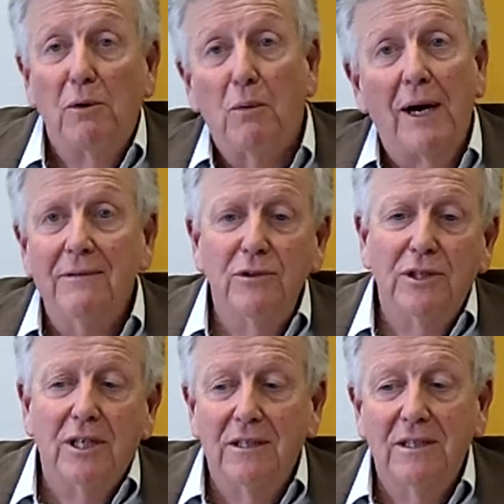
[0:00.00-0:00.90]
well, why have you
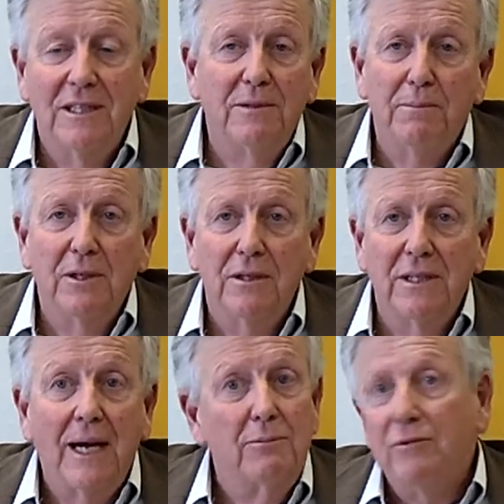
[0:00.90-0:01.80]
started this?
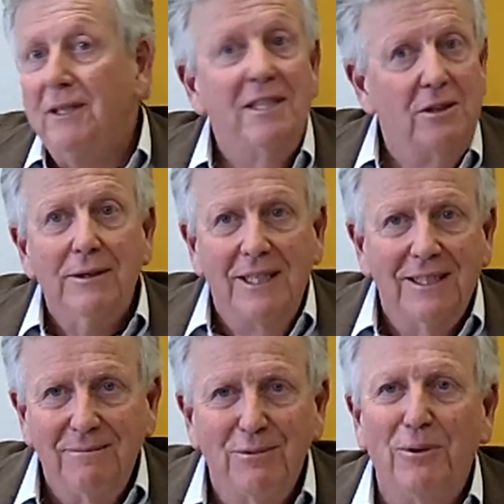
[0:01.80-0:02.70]
Because I'm already doing it.